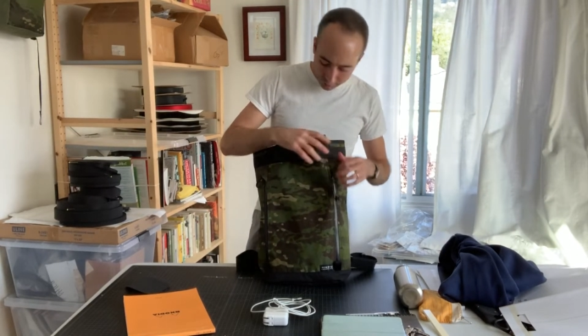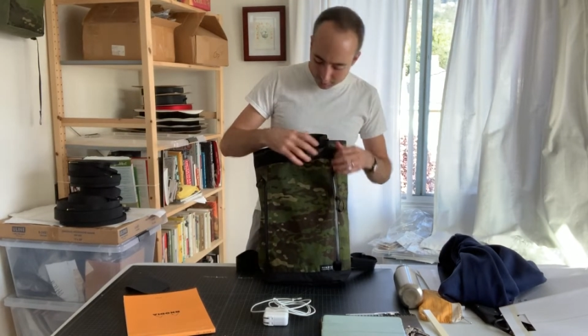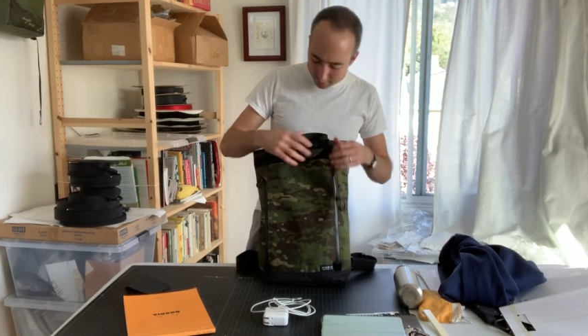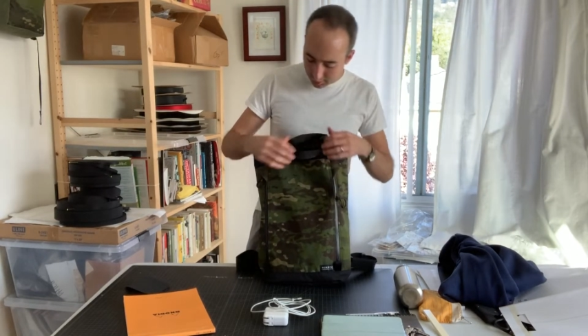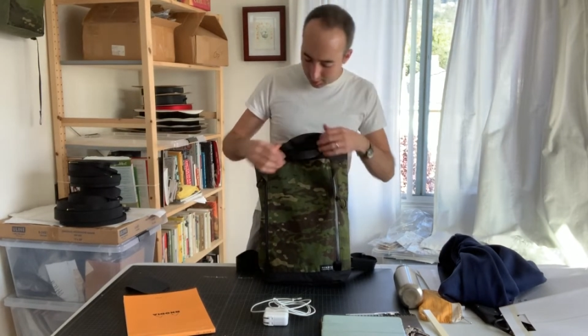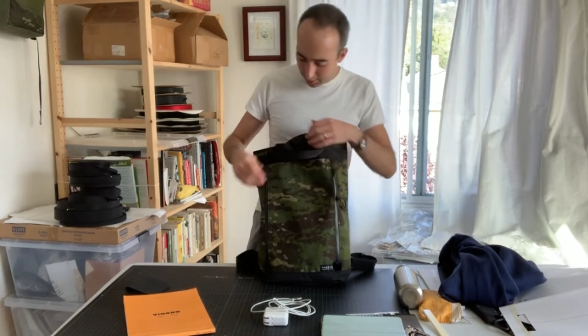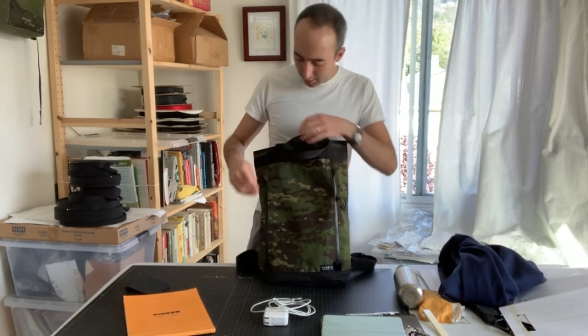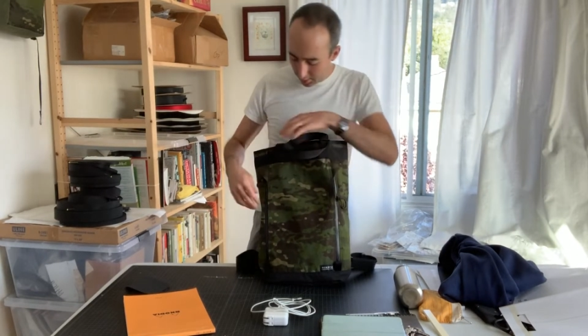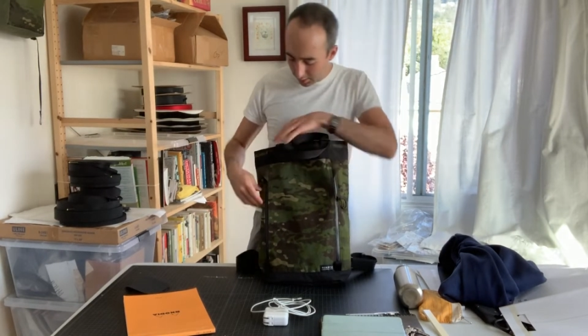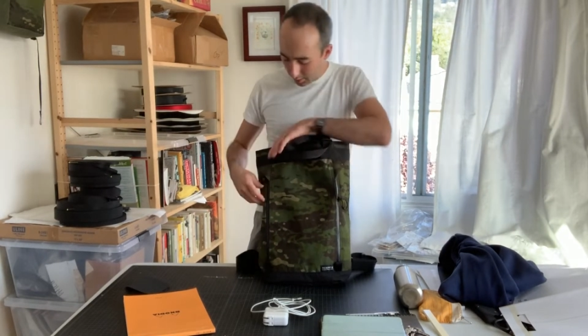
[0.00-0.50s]
like
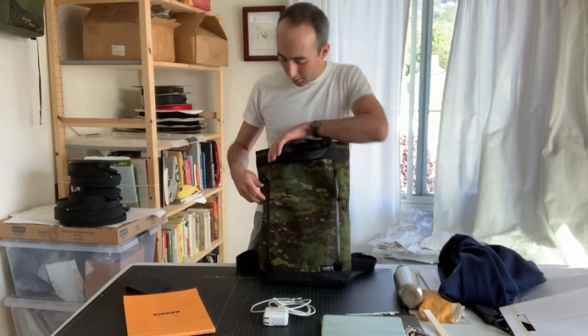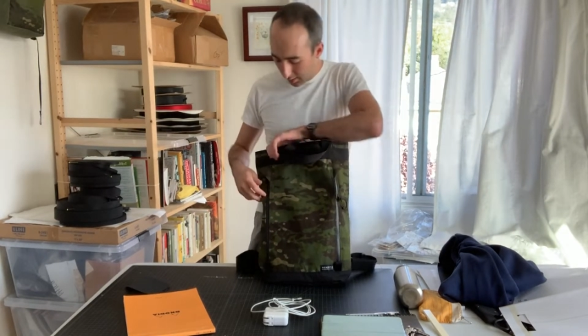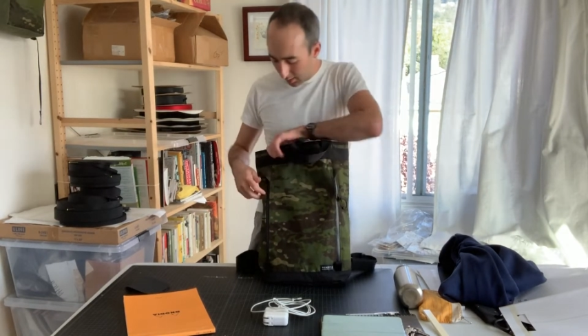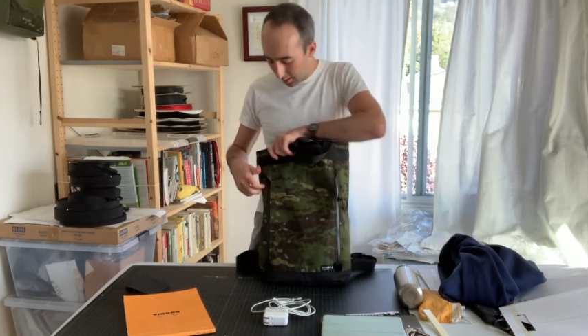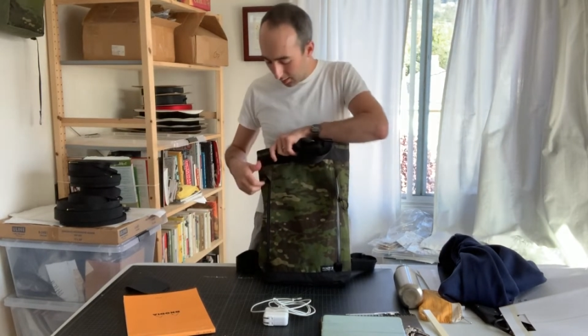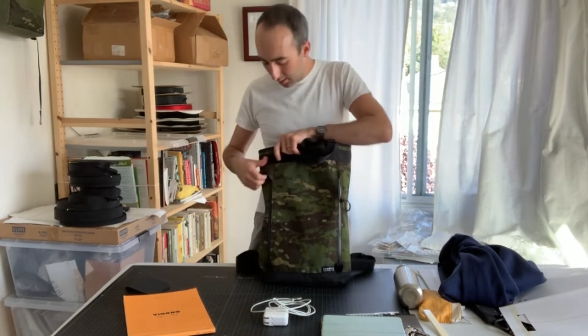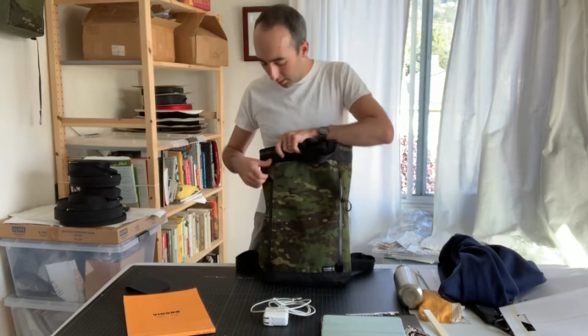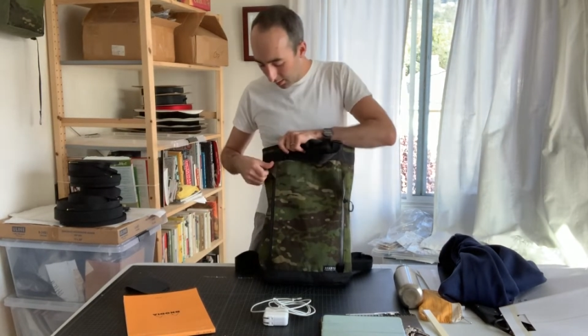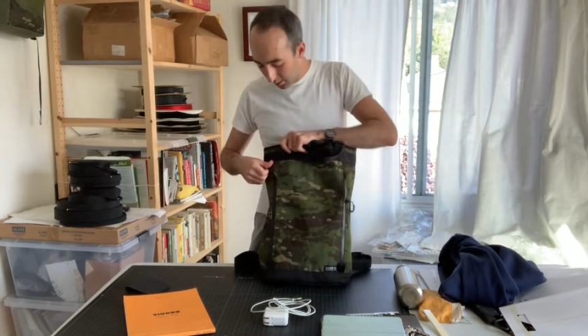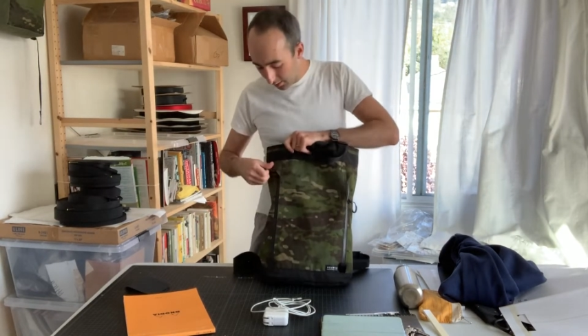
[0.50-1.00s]
to do
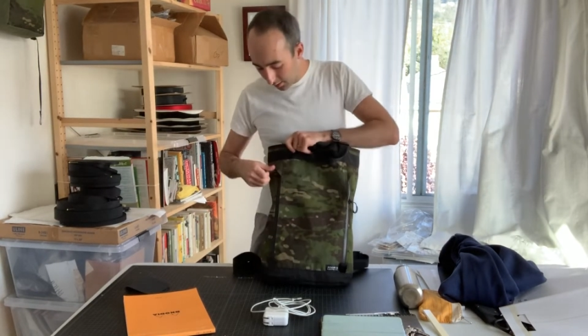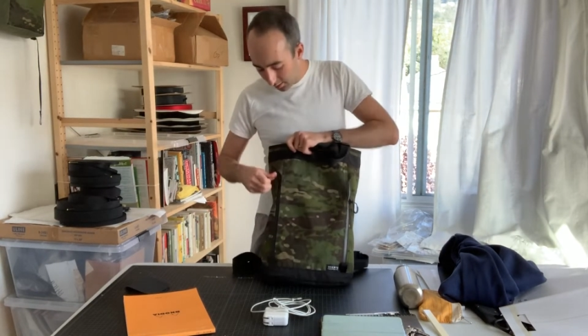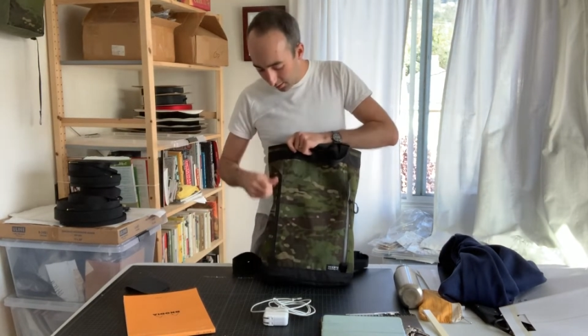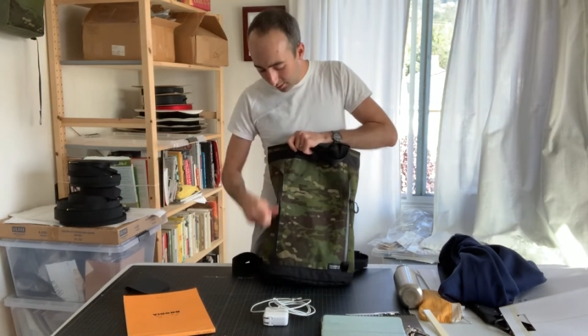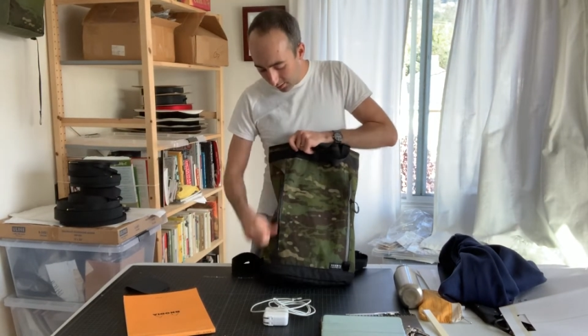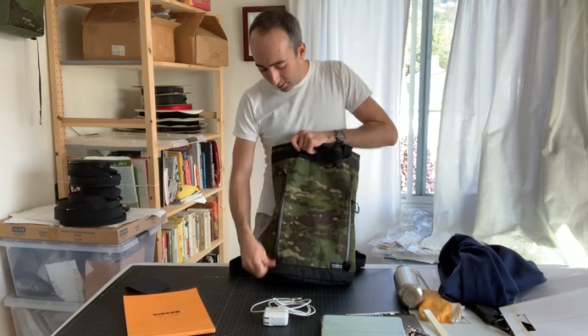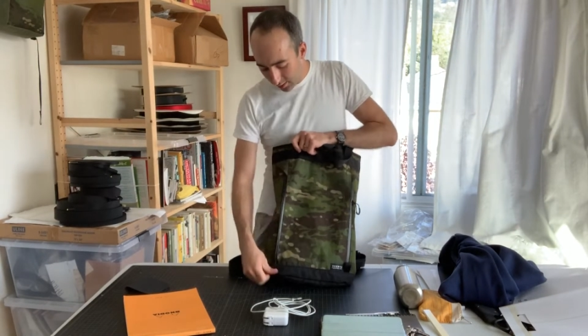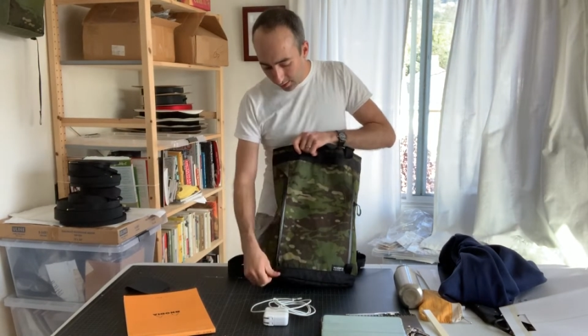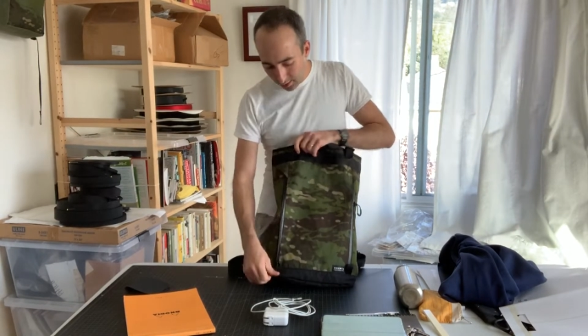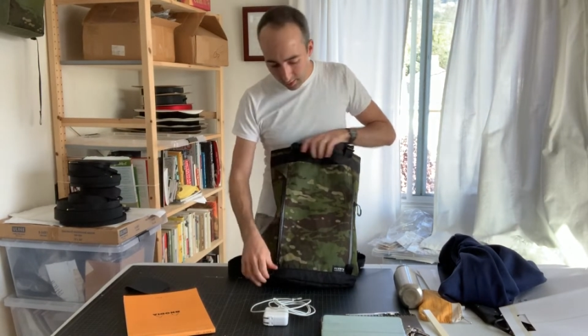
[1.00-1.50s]
is,
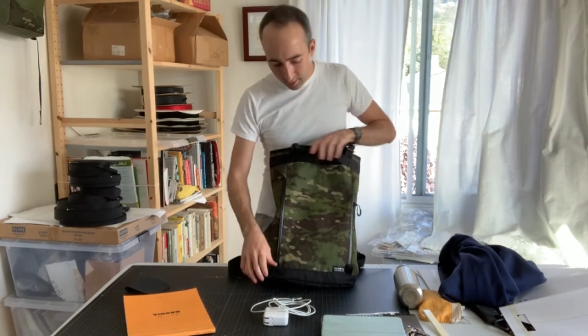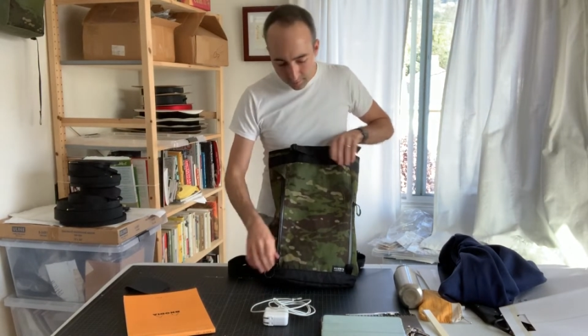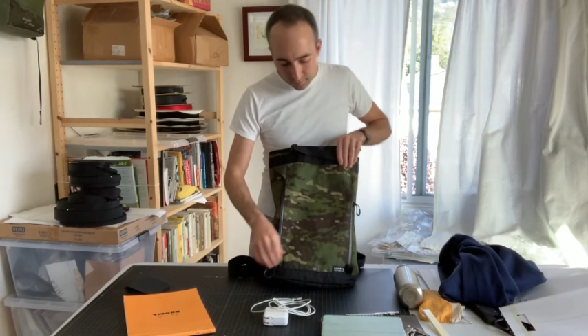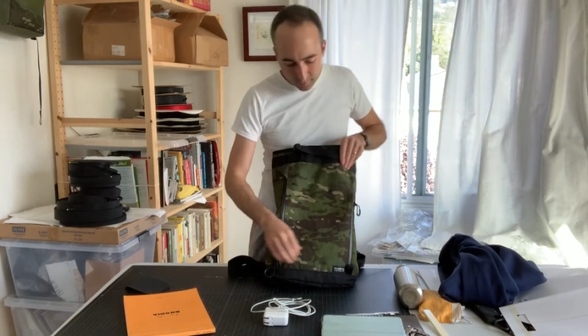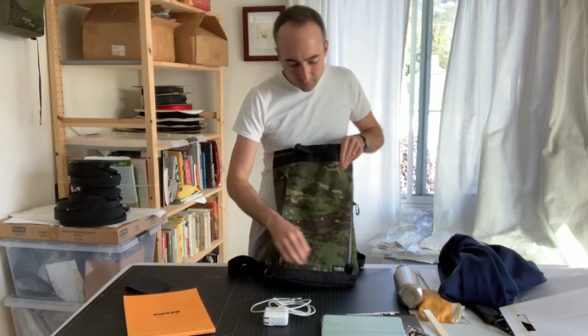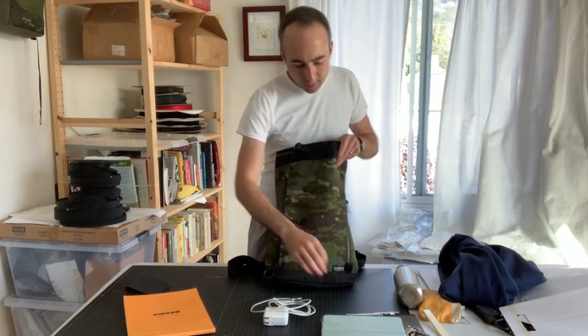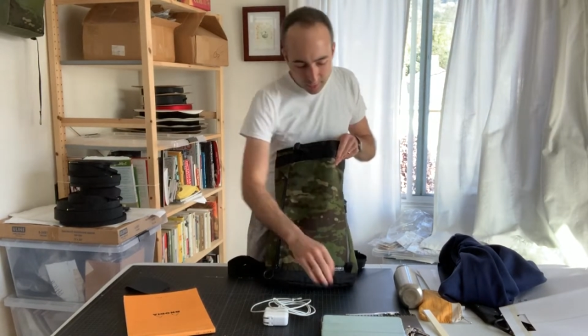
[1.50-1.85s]
if I